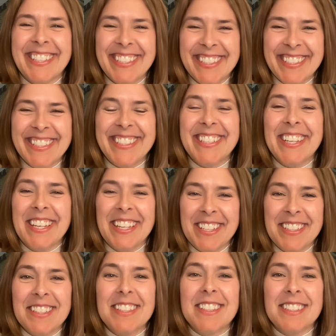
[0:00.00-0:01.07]

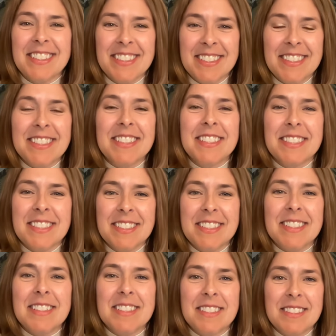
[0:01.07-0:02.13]

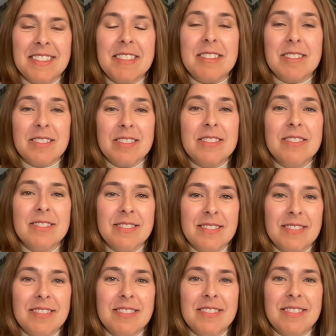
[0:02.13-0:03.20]

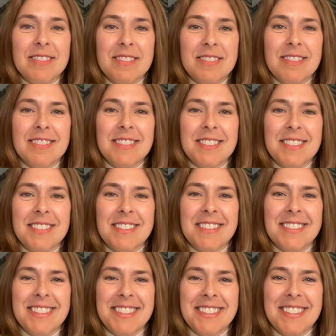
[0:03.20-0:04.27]

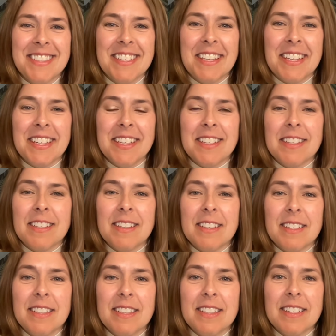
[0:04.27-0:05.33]

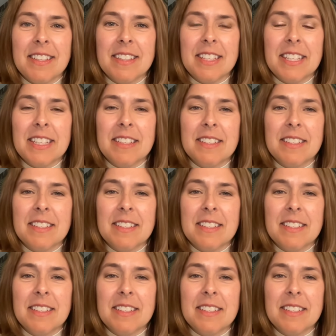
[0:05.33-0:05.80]
(not speaking)